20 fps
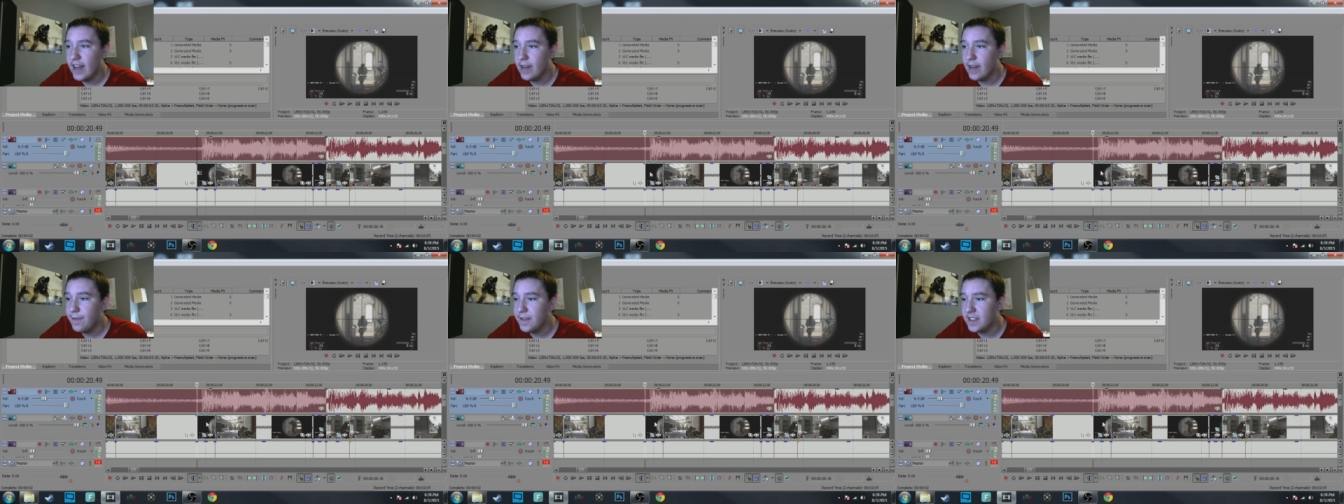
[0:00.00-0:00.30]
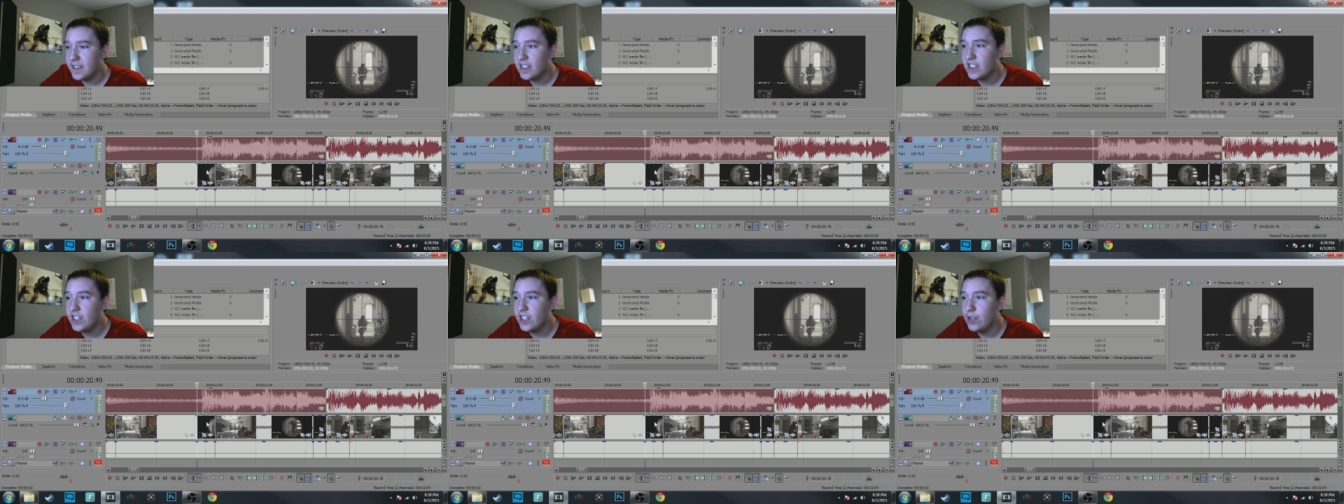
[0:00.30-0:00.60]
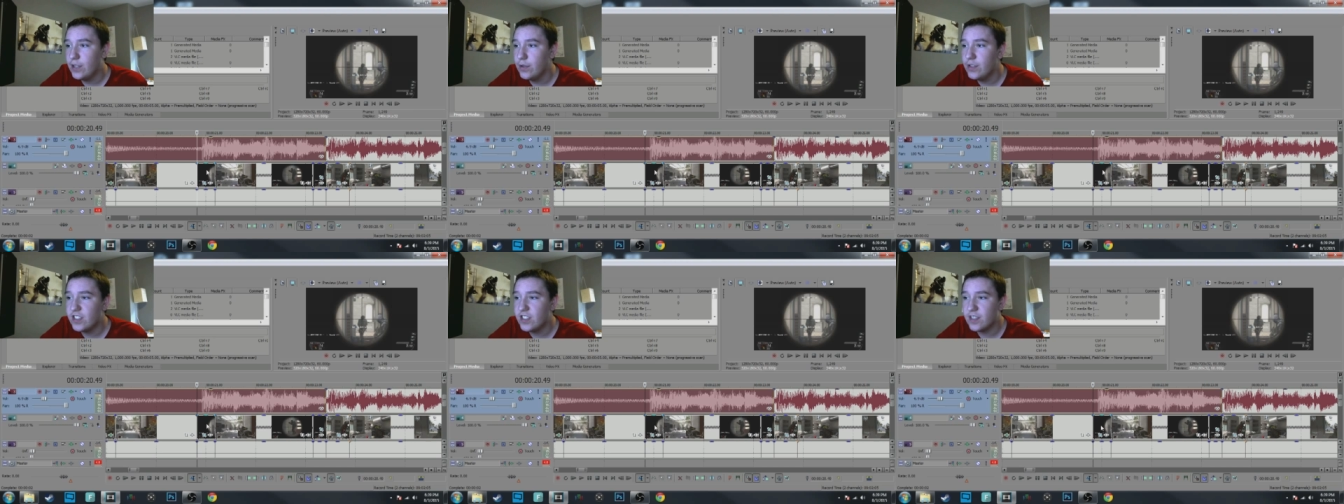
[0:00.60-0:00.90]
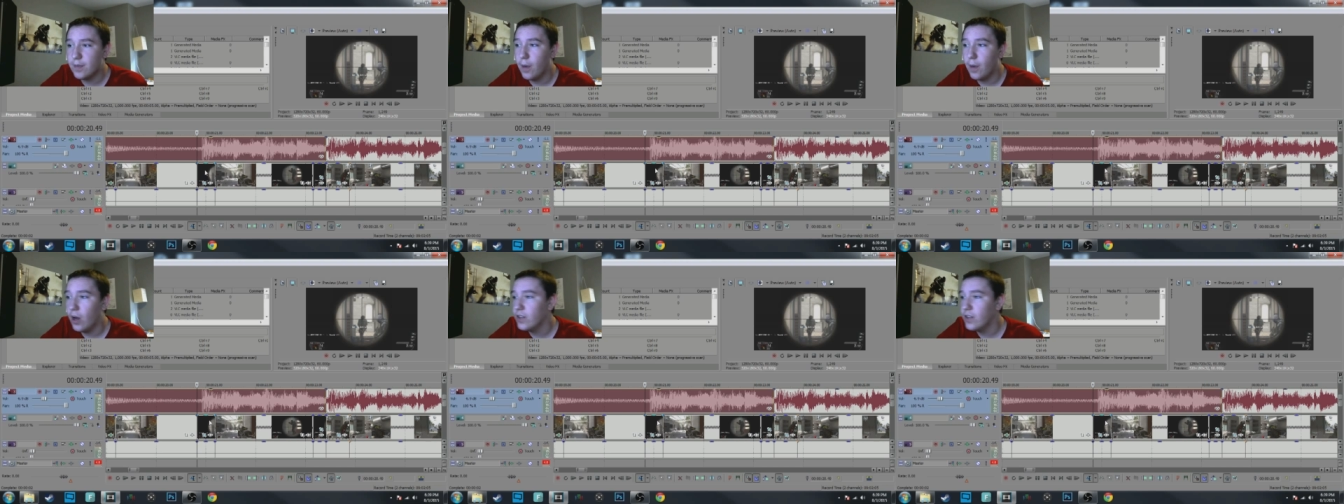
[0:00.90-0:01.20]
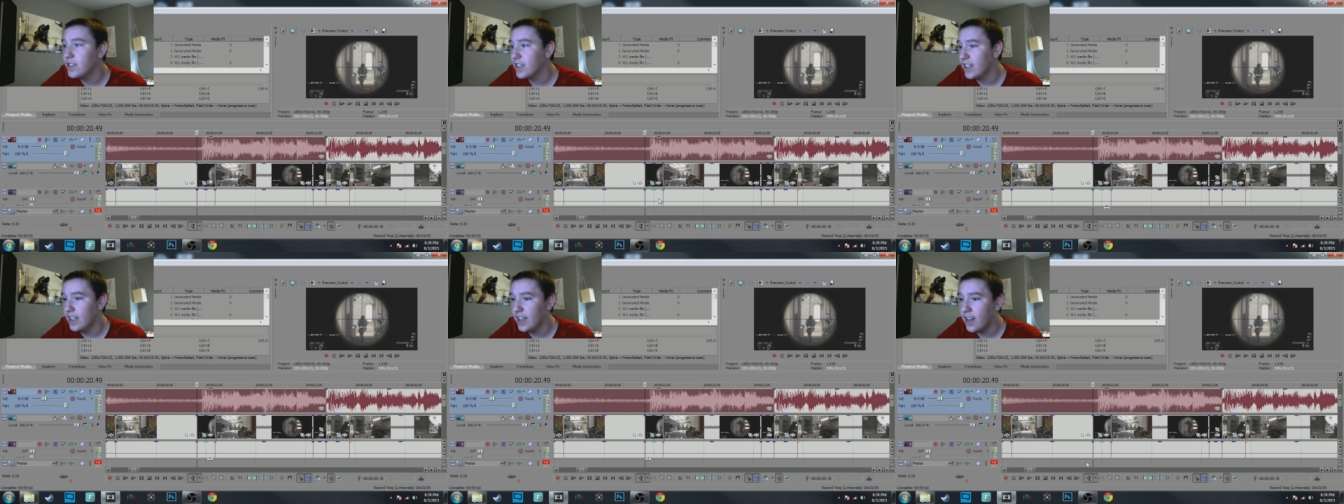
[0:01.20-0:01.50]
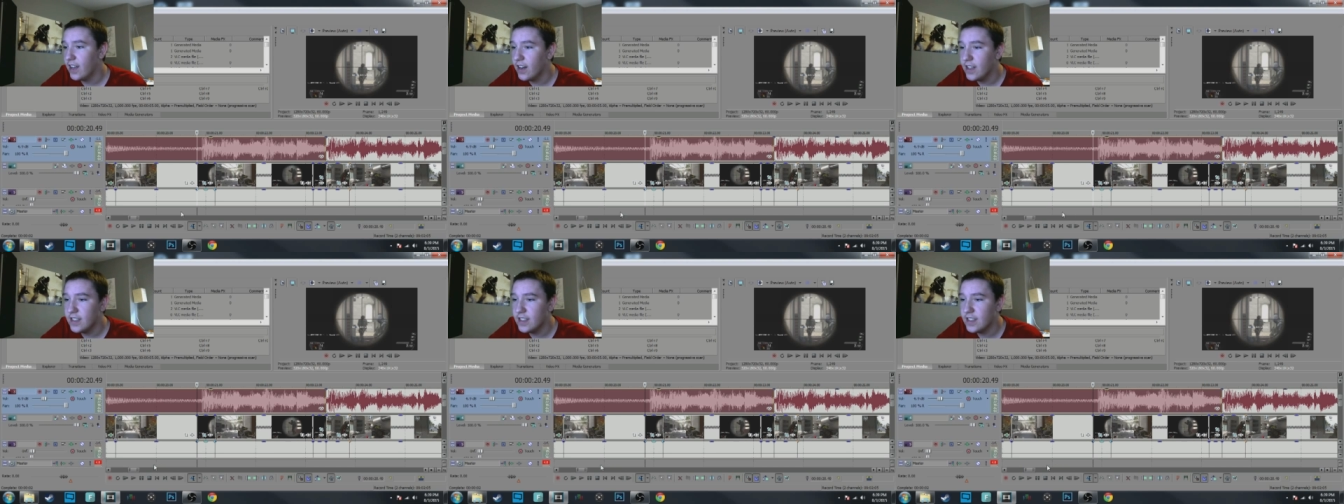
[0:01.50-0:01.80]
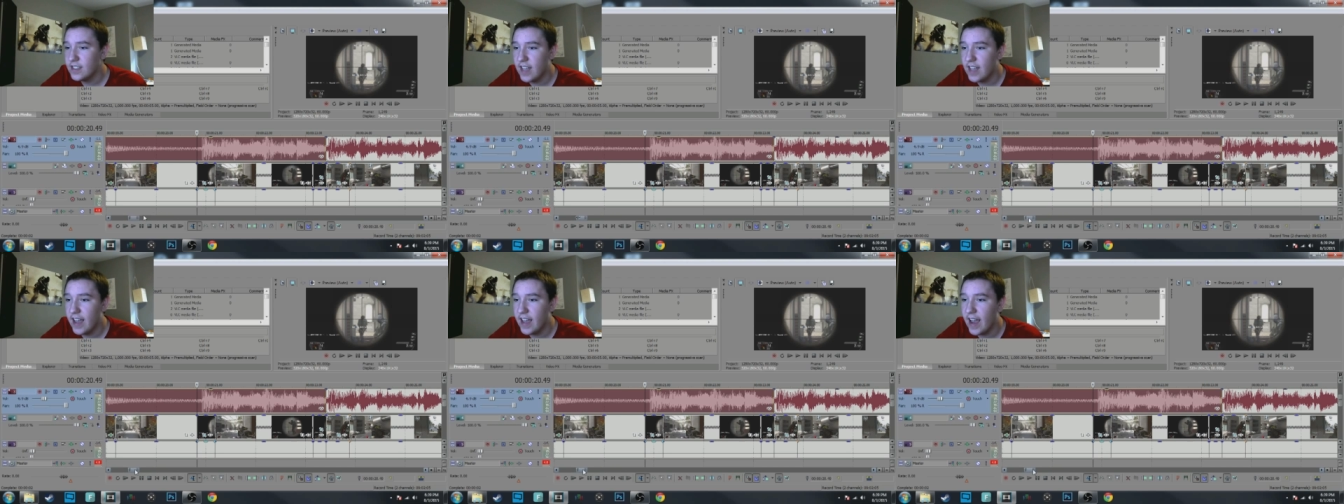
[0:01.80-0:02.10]
and if it's too small to click on it,
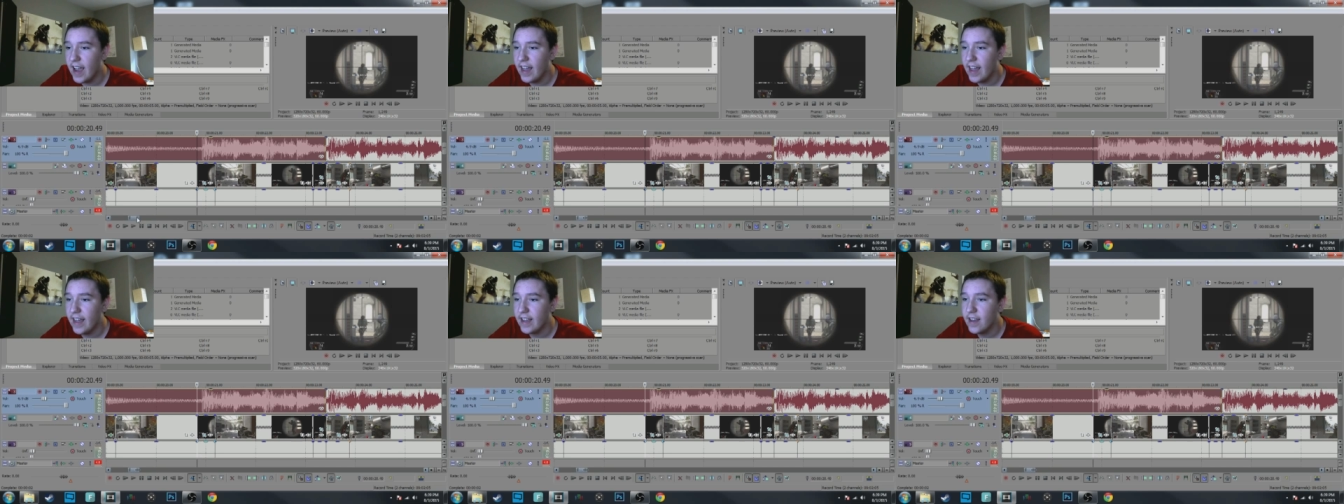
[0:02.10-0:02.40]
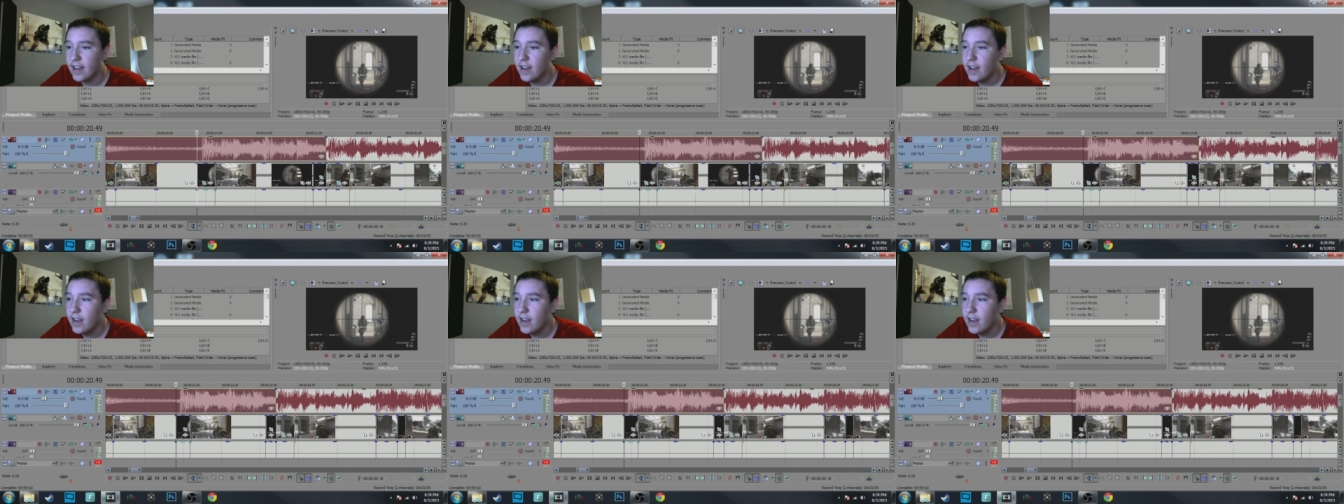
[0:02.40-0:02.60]
say I